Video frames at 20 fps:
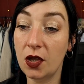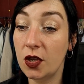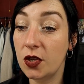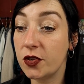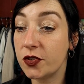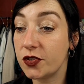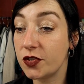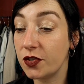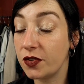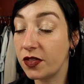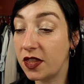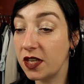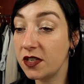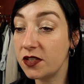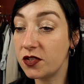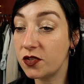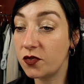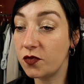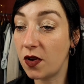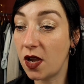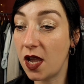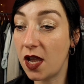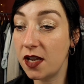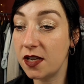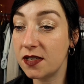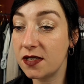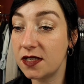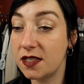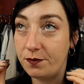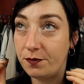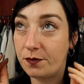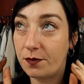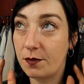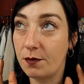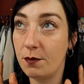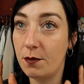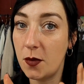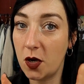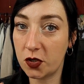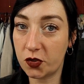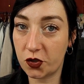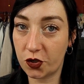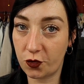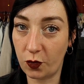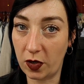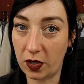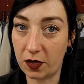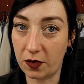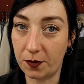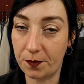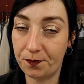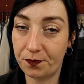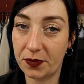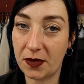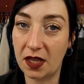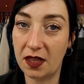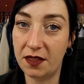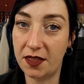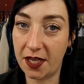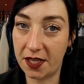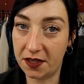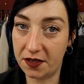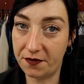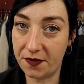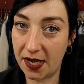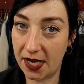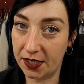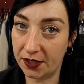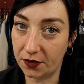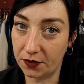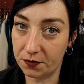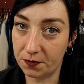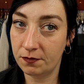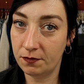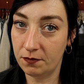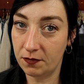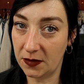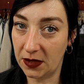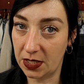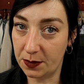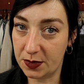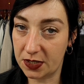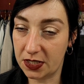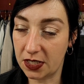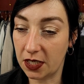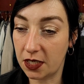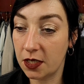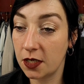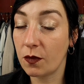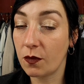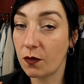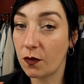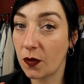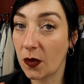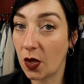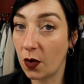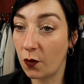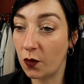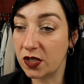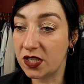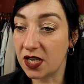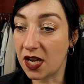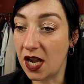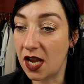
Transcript: So this dries much quicker than the vinyl lipstick, which I